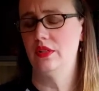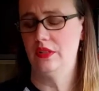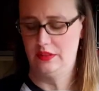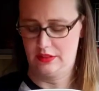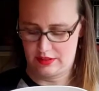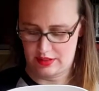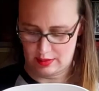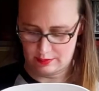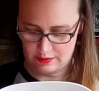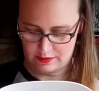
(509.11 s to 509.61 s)

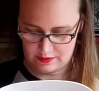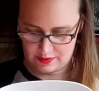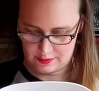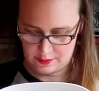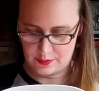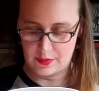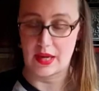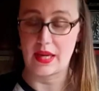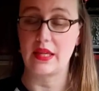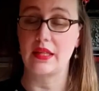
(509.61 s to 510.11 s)
Some of
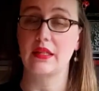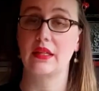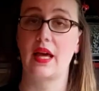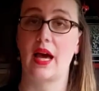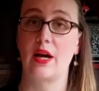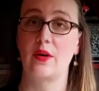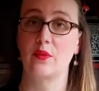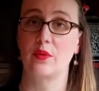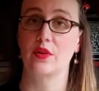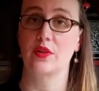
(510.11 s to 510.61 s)
them might
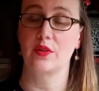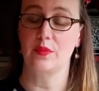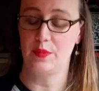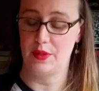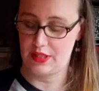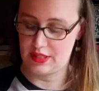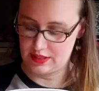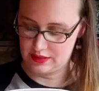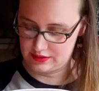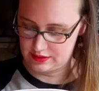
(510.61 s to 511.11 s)
not work
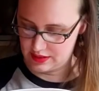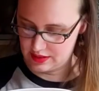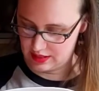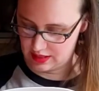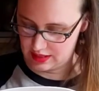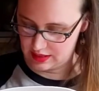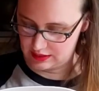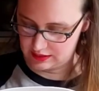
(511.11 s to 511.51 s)
because they